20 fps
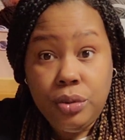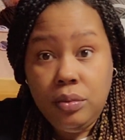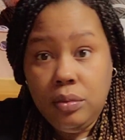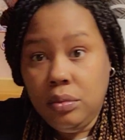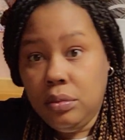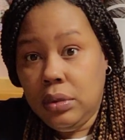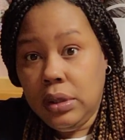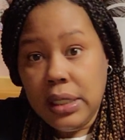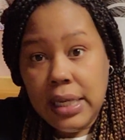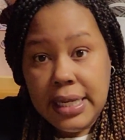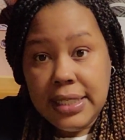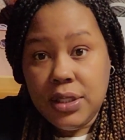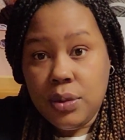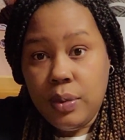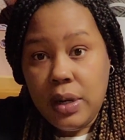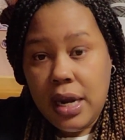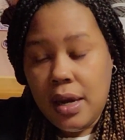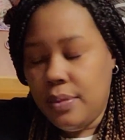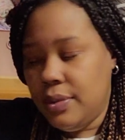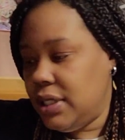you guys
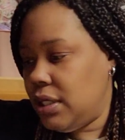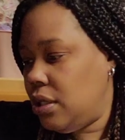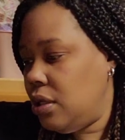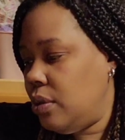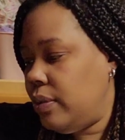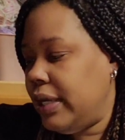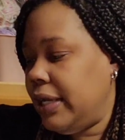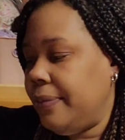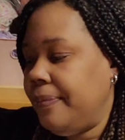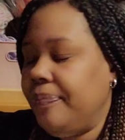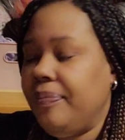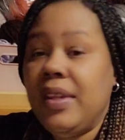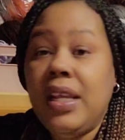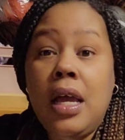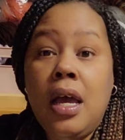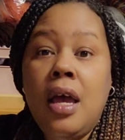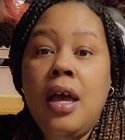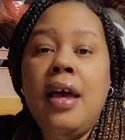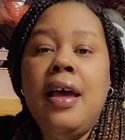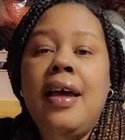what I was doing.
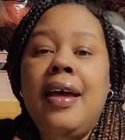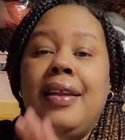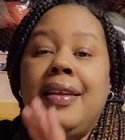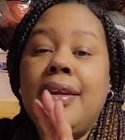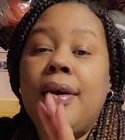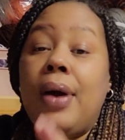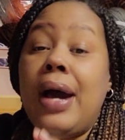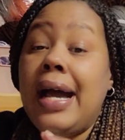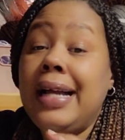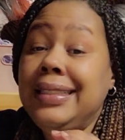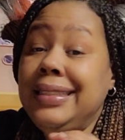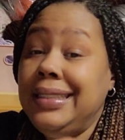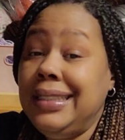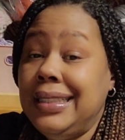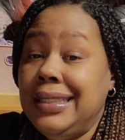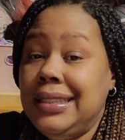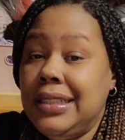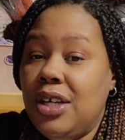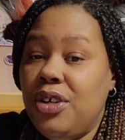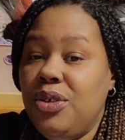Now, I
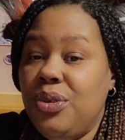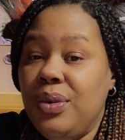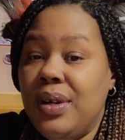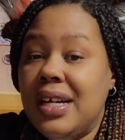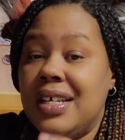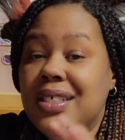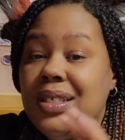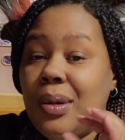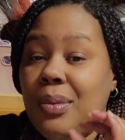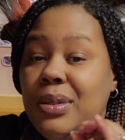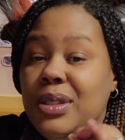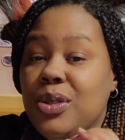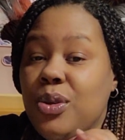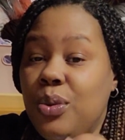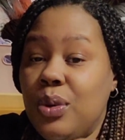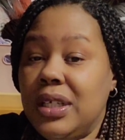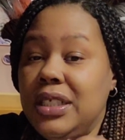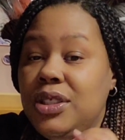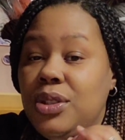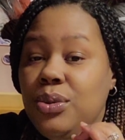did tell you guys I was
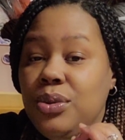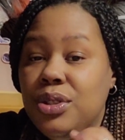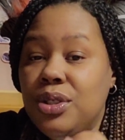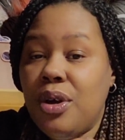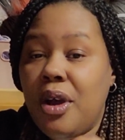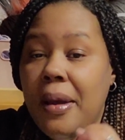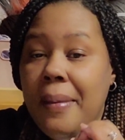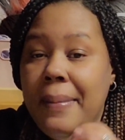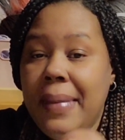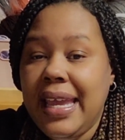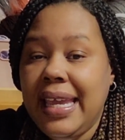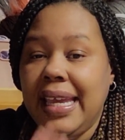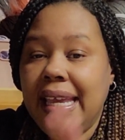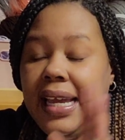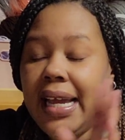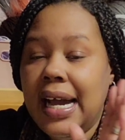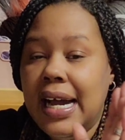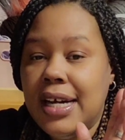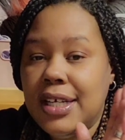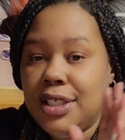going to start
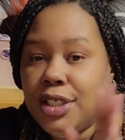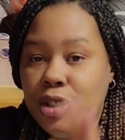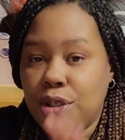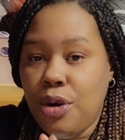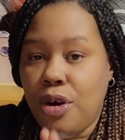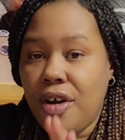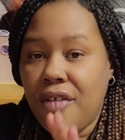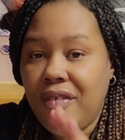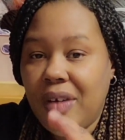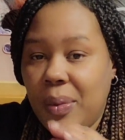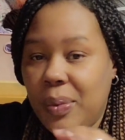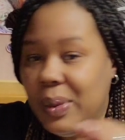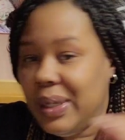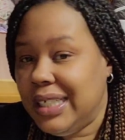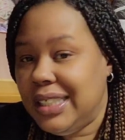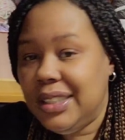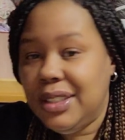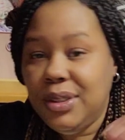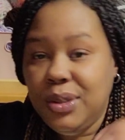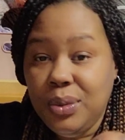making a scarf. I
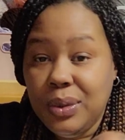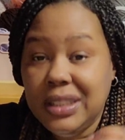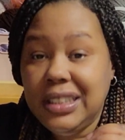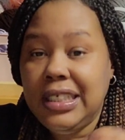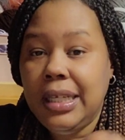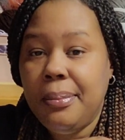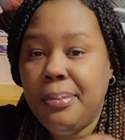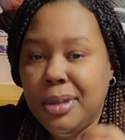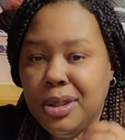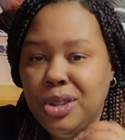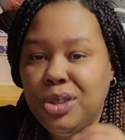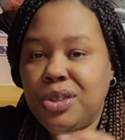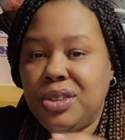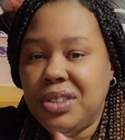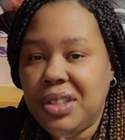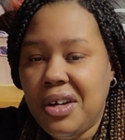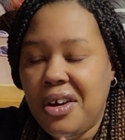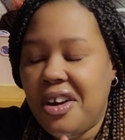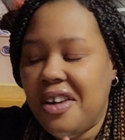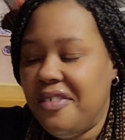wanted to do a temperature
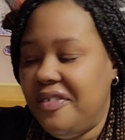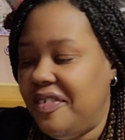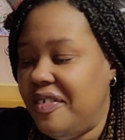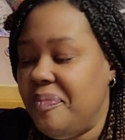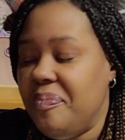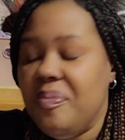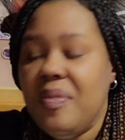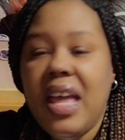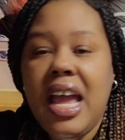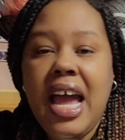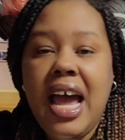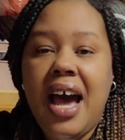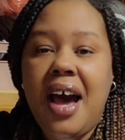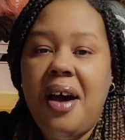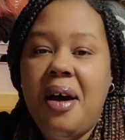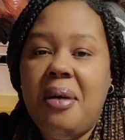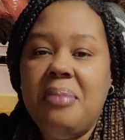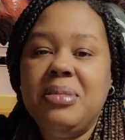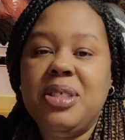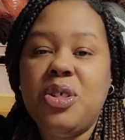scarf.
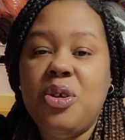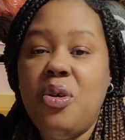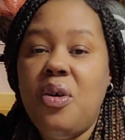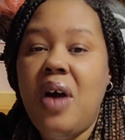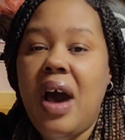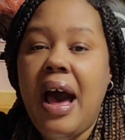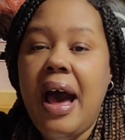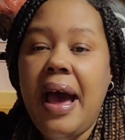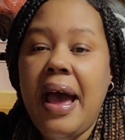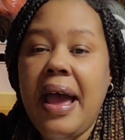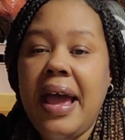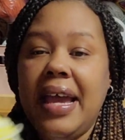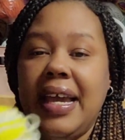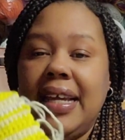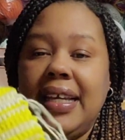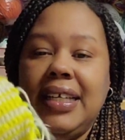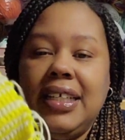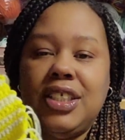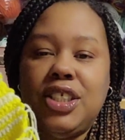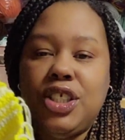So
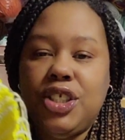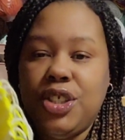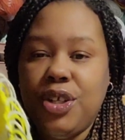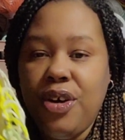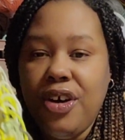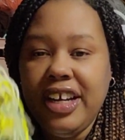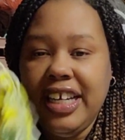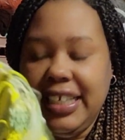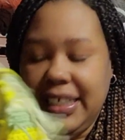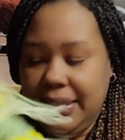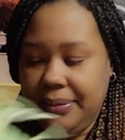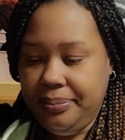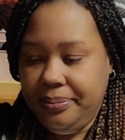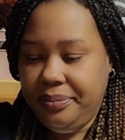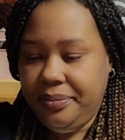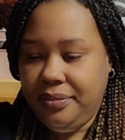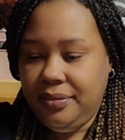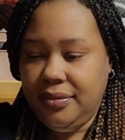I started,